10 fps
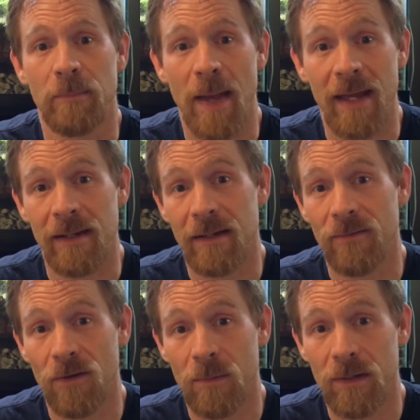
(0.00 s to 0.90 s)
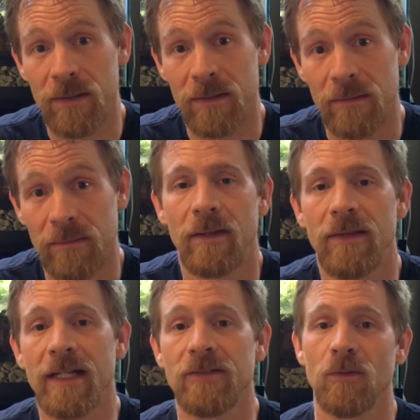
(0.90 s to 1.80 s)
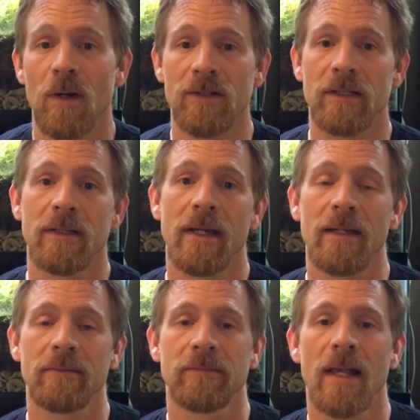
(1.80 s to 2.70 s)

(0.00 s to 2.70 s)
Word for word: pet invertebrates? Thanks for watching today.